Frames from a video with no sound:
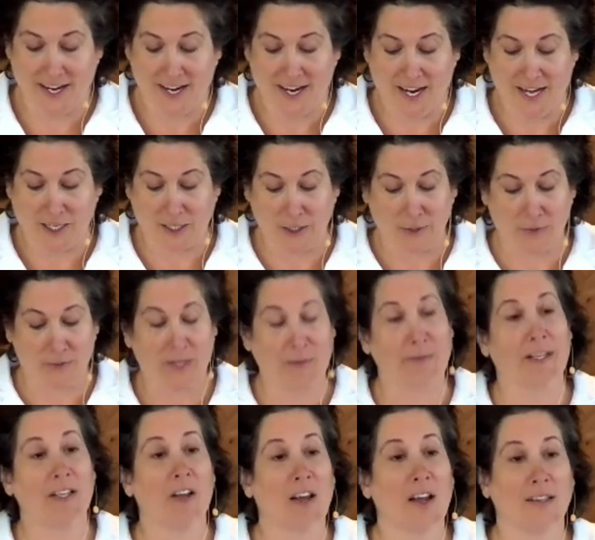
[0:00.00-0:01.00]
including
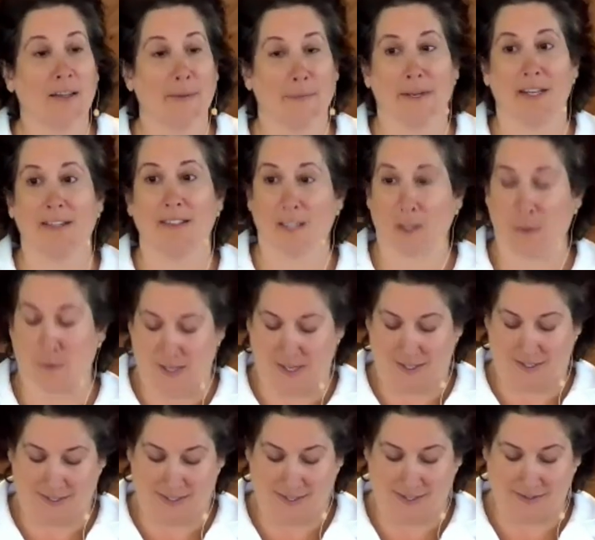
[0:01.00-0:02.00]
but not limited to quitting
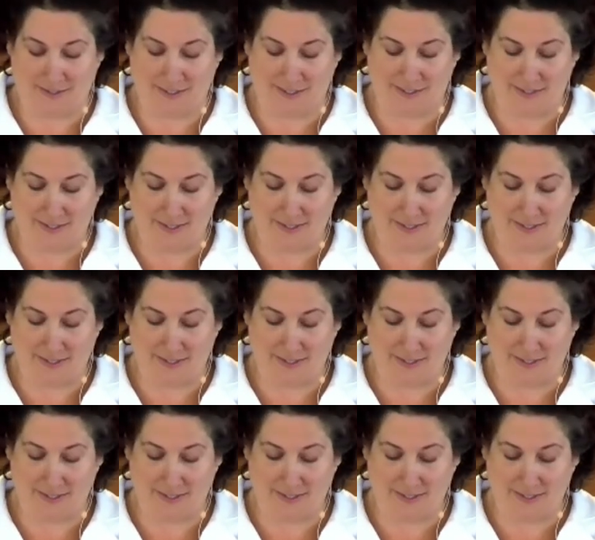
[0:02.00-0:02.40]
stealing.